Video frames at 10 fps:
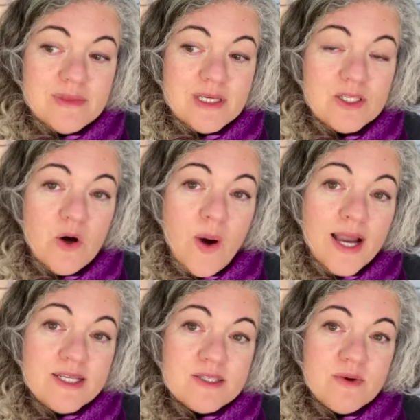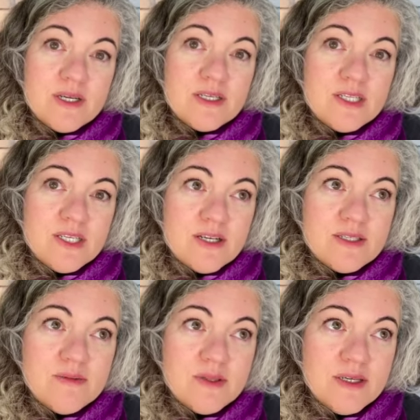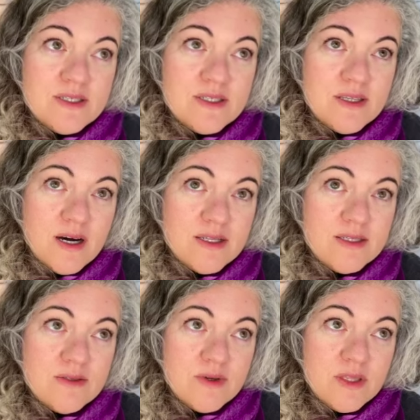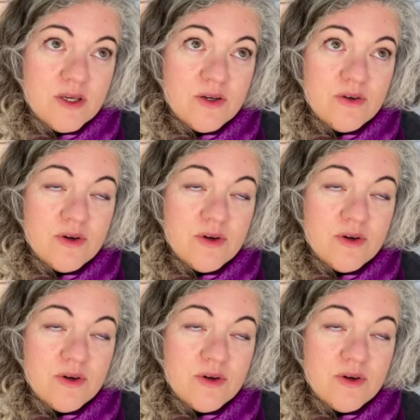So I just wanted to share some of these thoughts with you,